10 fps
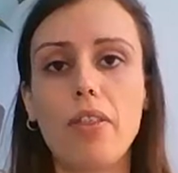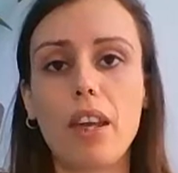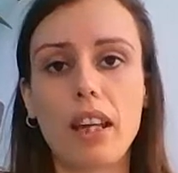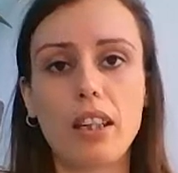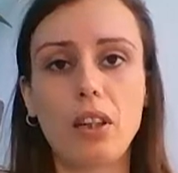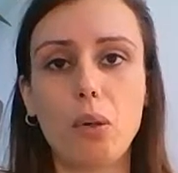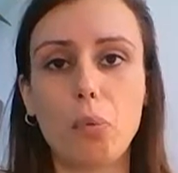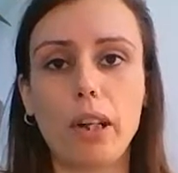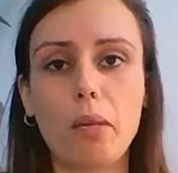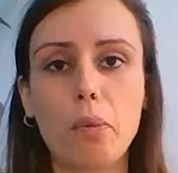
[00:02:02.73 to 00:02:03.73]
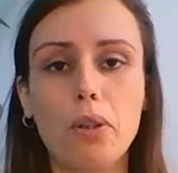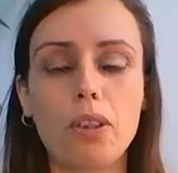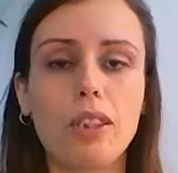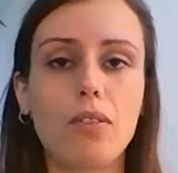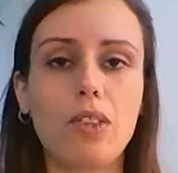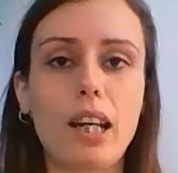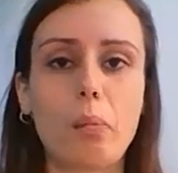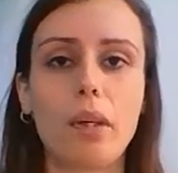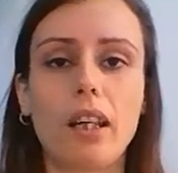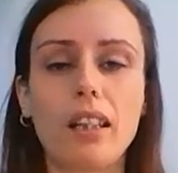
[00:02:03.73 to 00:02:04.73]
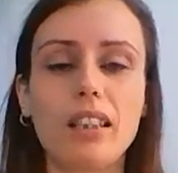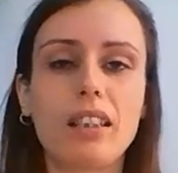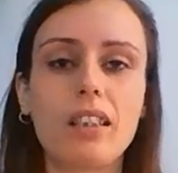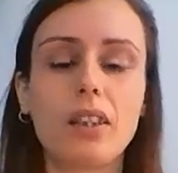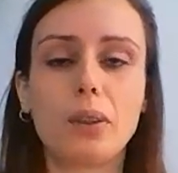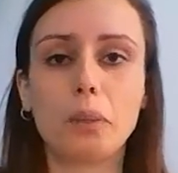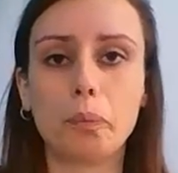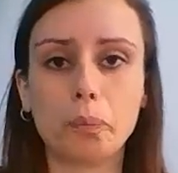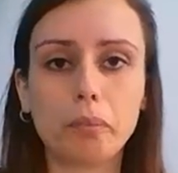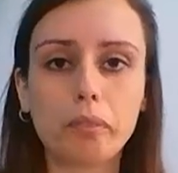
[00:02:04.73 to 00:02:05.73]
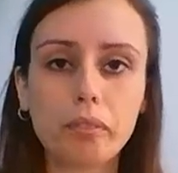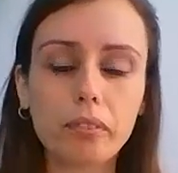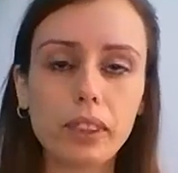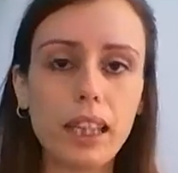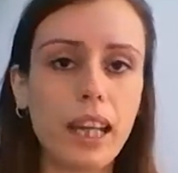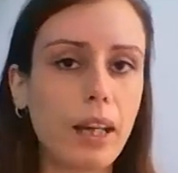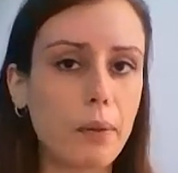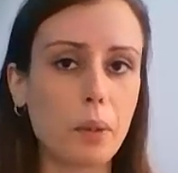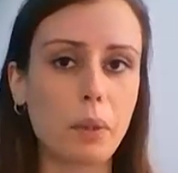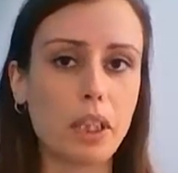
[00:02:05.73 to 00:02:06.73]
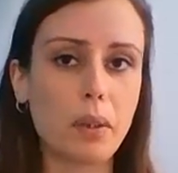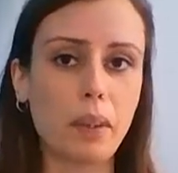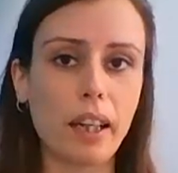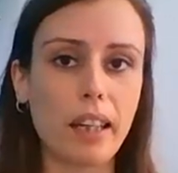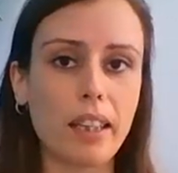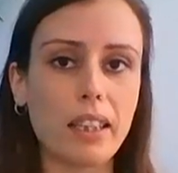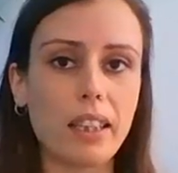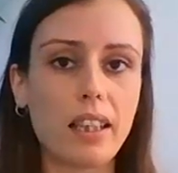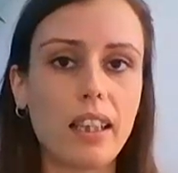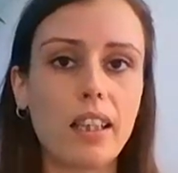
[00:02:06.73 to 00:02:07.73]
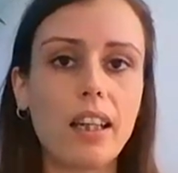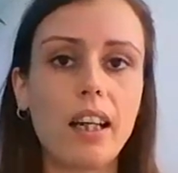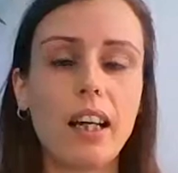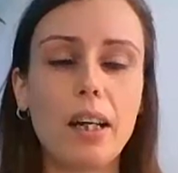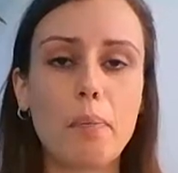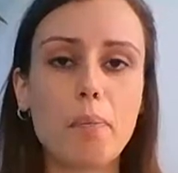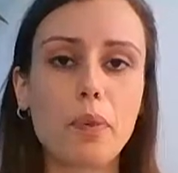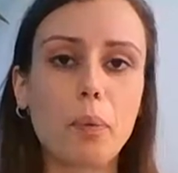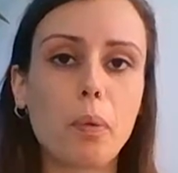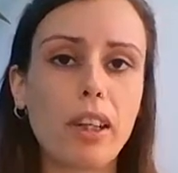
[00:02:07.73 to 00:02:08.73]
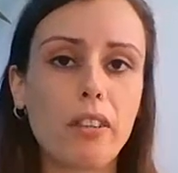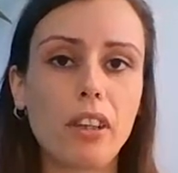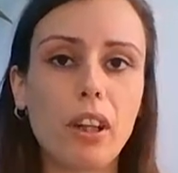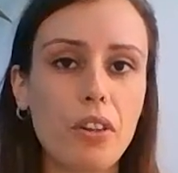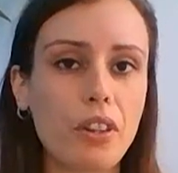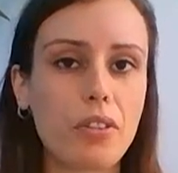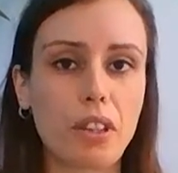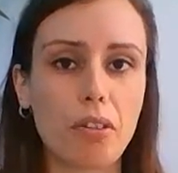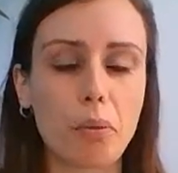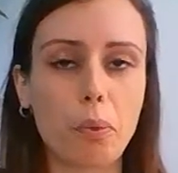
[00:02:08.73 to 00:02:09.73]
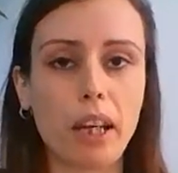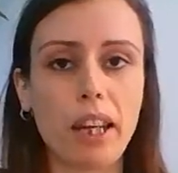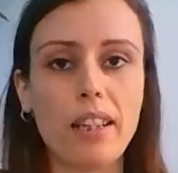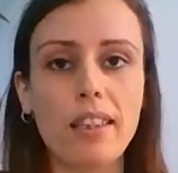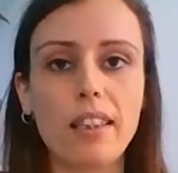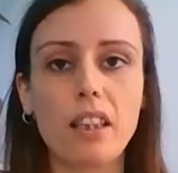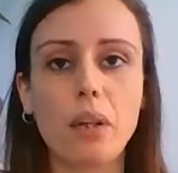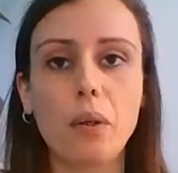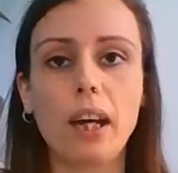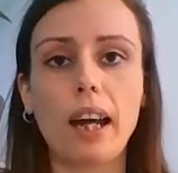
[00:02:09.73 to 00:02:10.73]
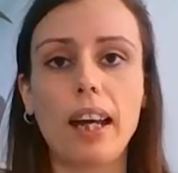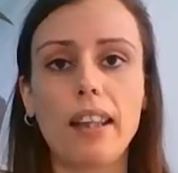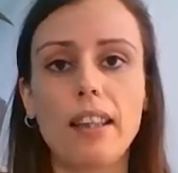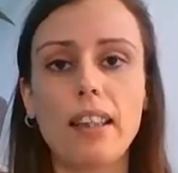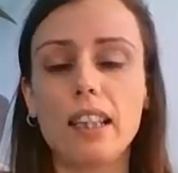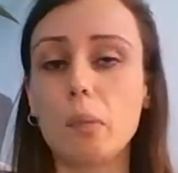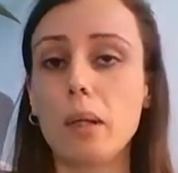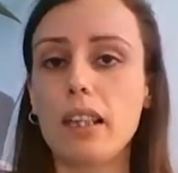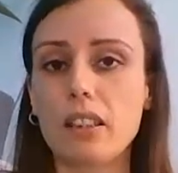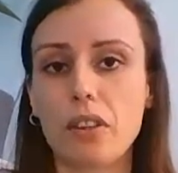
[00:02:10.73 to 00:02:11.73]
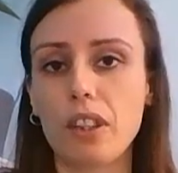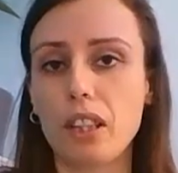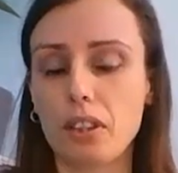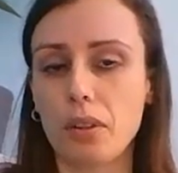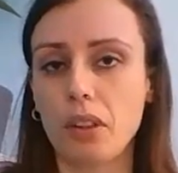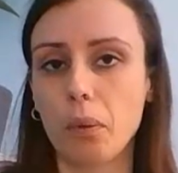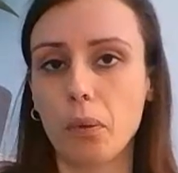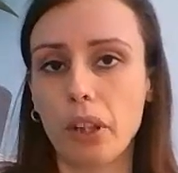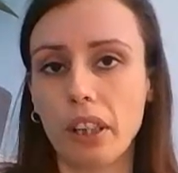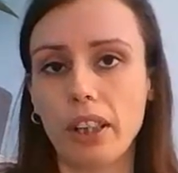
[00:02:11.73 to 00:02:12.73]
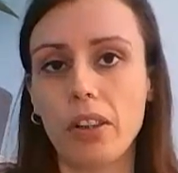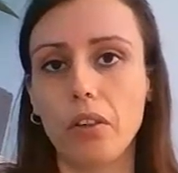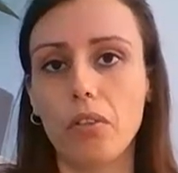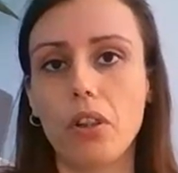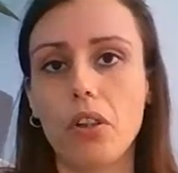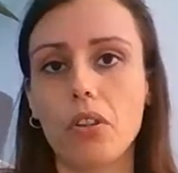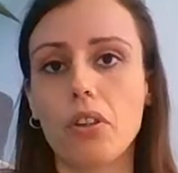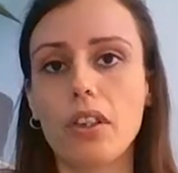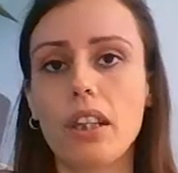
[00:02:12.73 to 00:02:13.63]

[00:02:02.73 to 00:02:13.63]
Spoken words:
then you can bring in positive tapping. So how do we do that? Well, there are lots of different ways. It depends on the issue that you're working on, of course.